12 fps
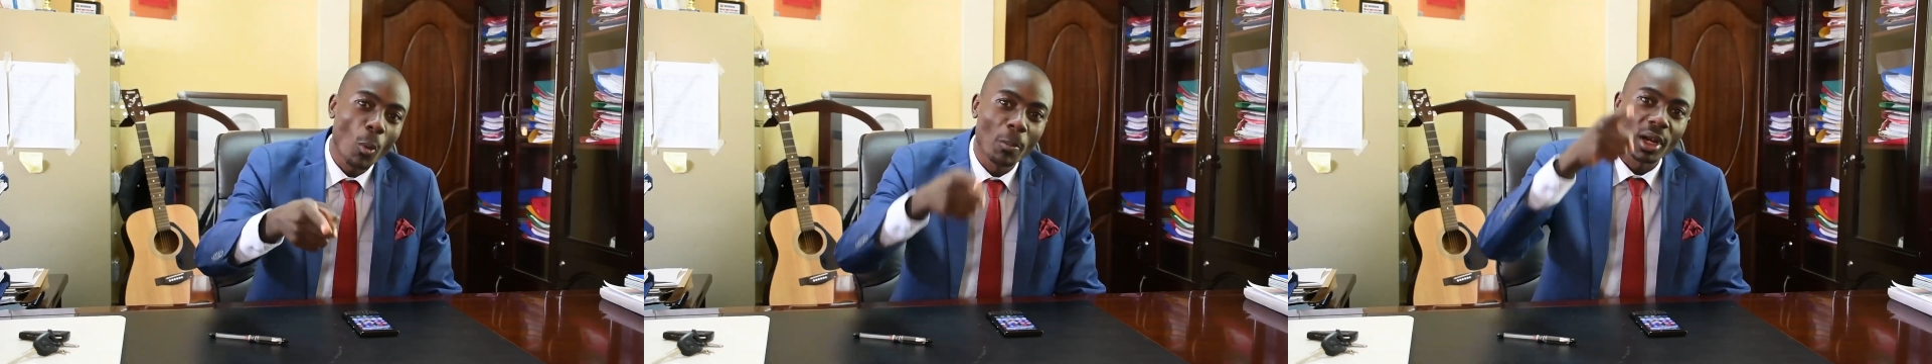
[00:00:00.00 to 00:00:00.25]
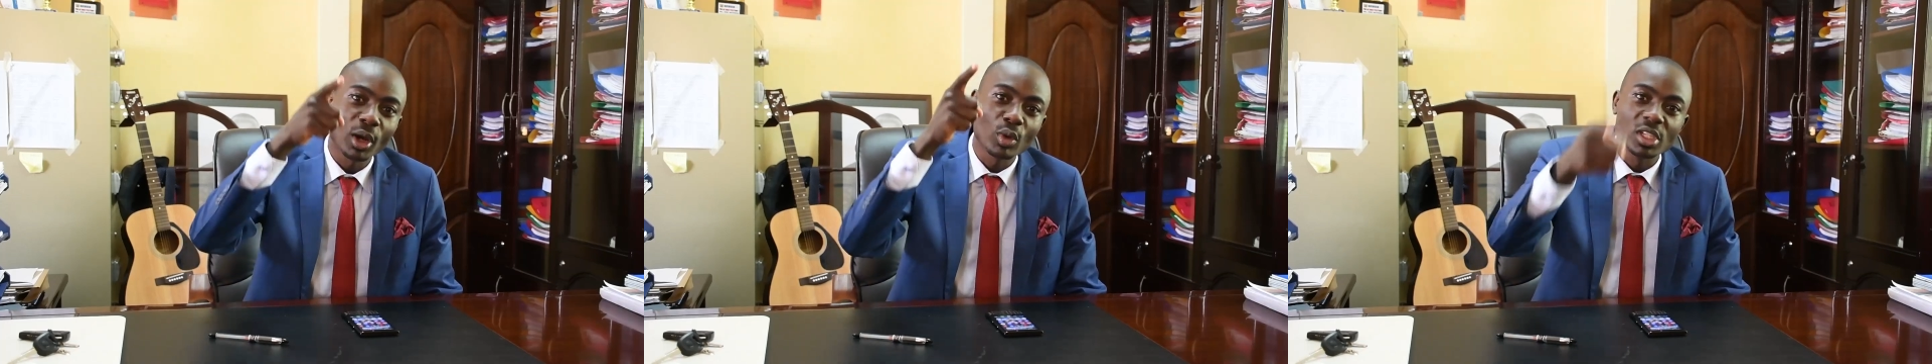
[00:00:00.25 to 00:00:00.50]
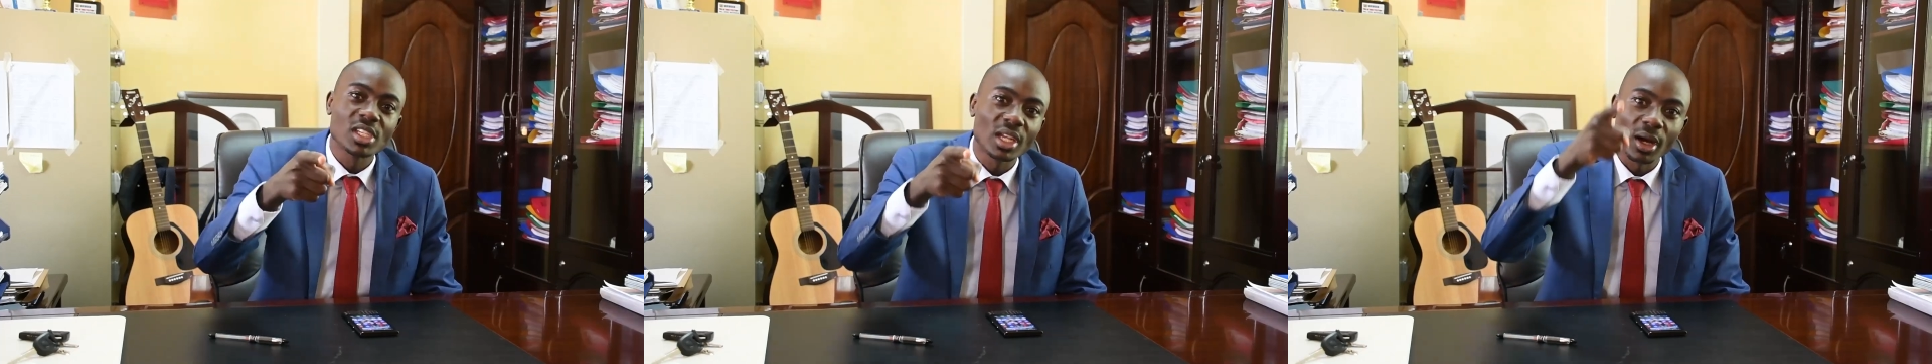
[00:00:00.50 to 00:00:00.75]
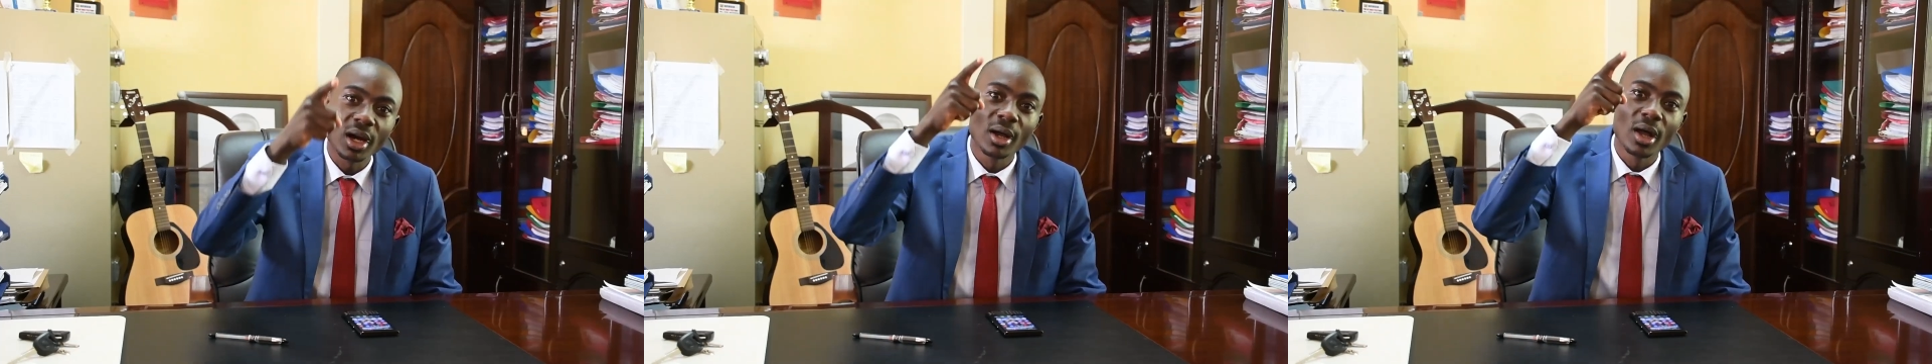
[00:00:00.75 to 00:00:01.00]
upelekwe
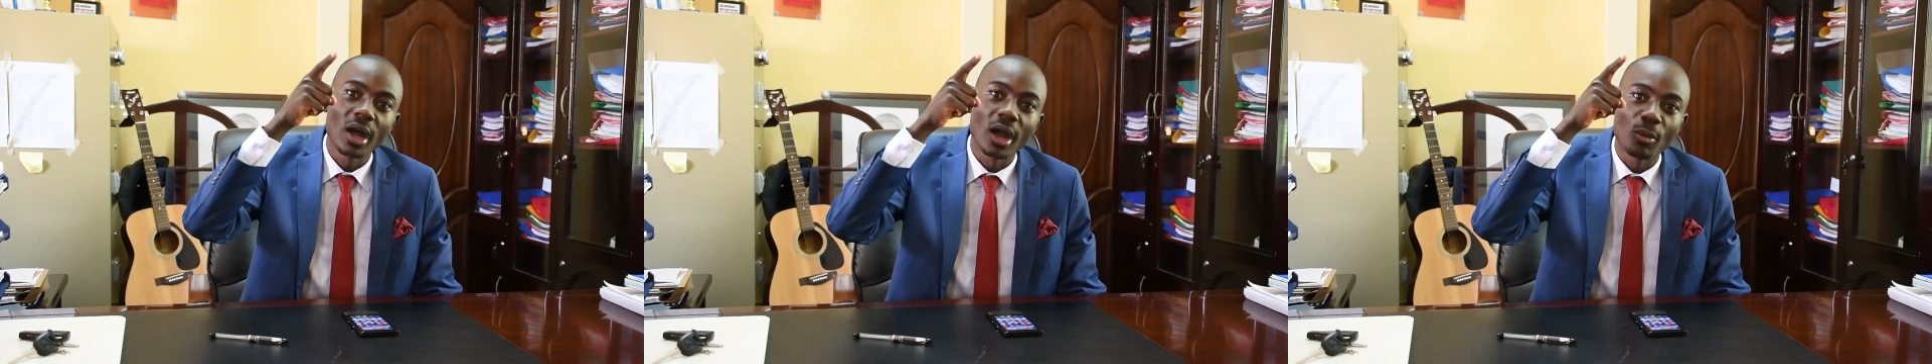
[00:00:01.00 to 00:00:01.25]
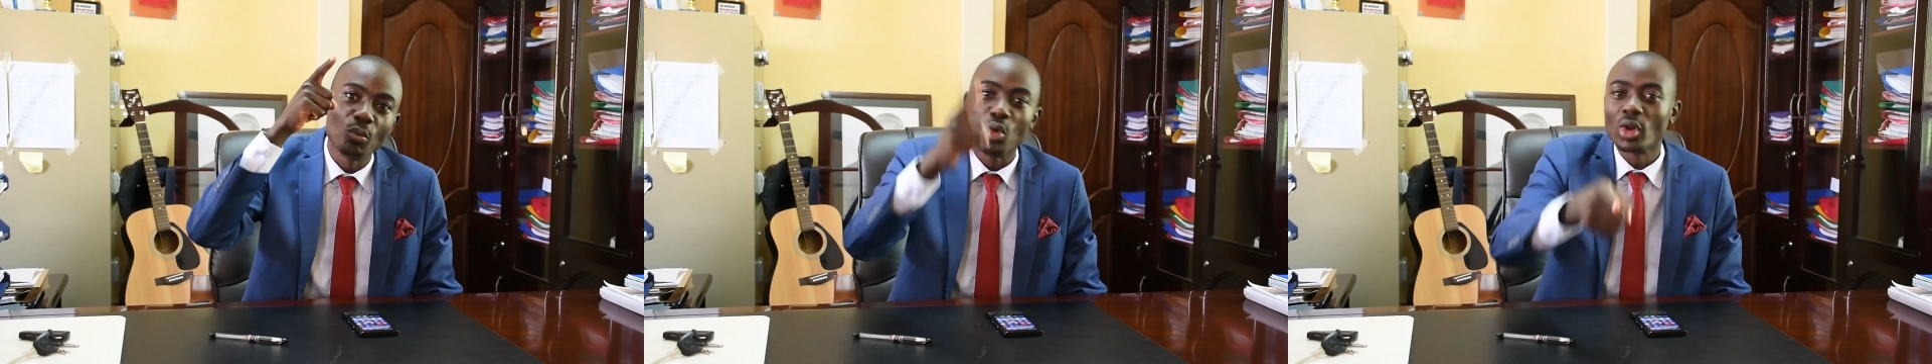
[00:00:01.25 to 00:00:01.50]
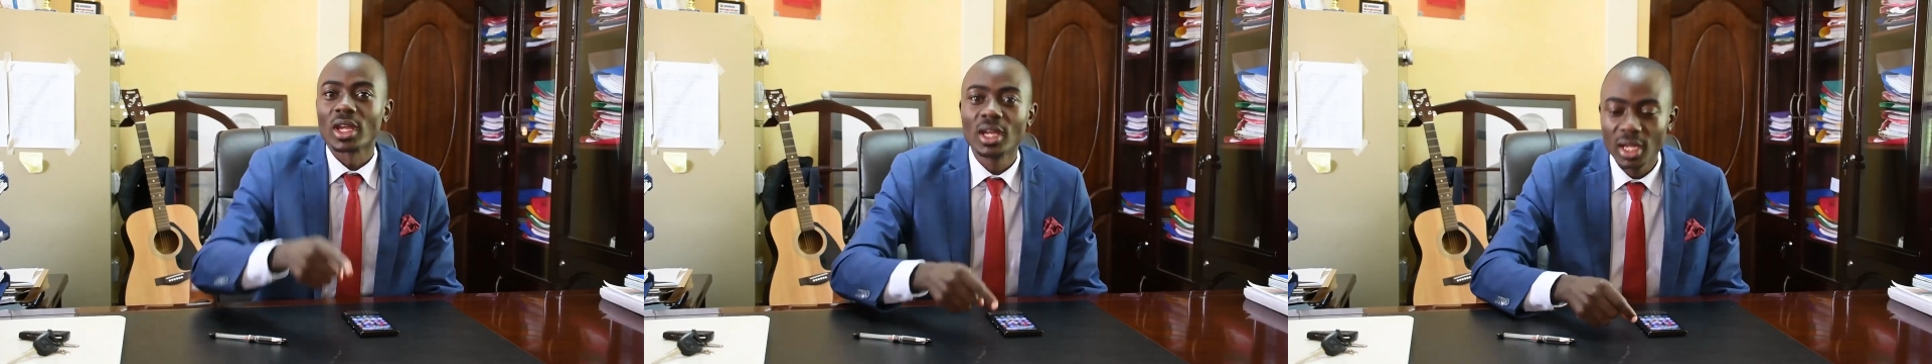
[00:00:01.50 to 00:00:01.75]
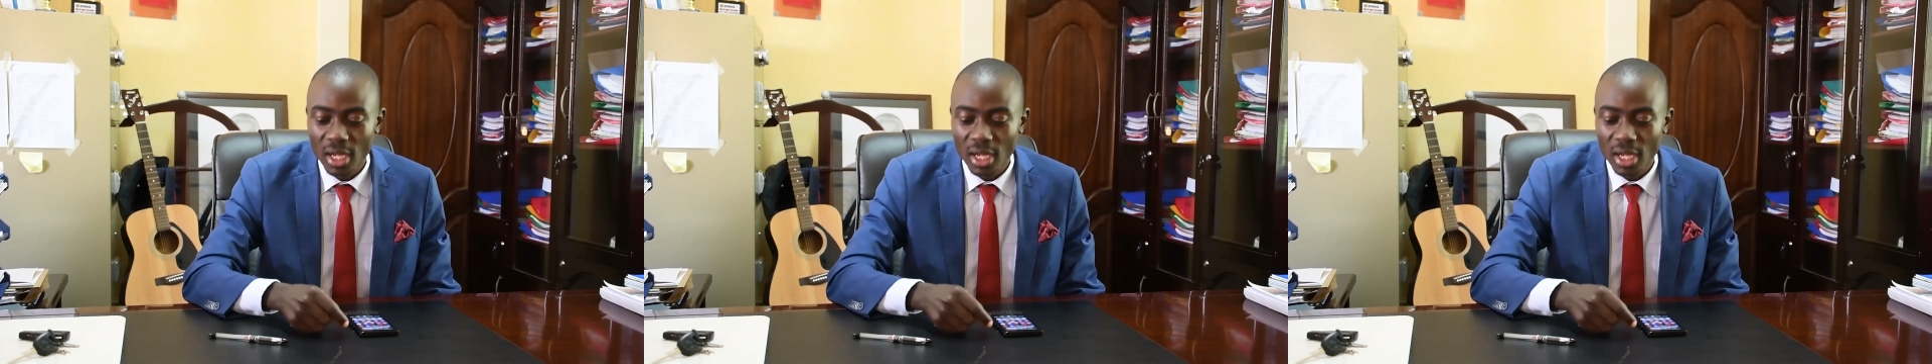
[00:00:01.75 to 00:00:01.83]
jela bure.